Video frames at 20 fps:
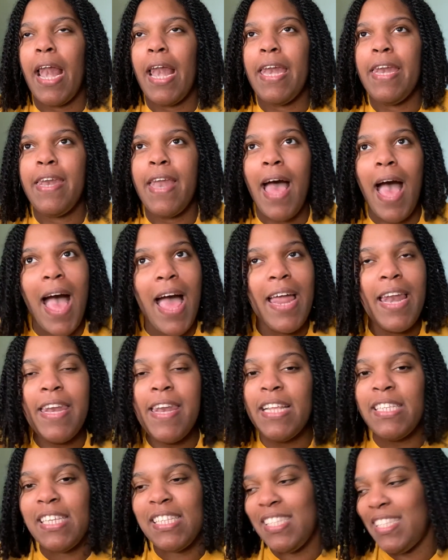Not
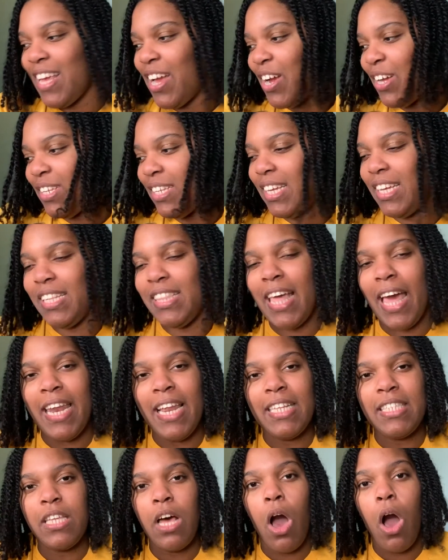necessarily that
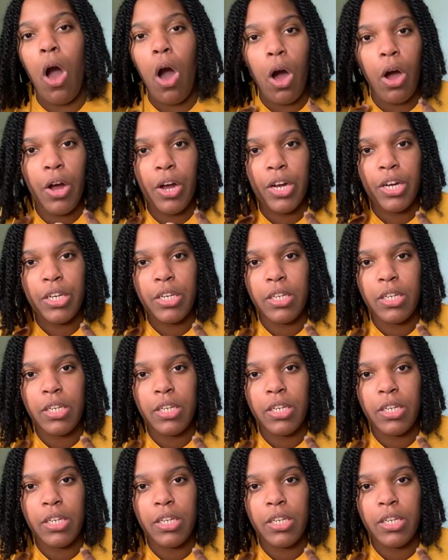it's hard,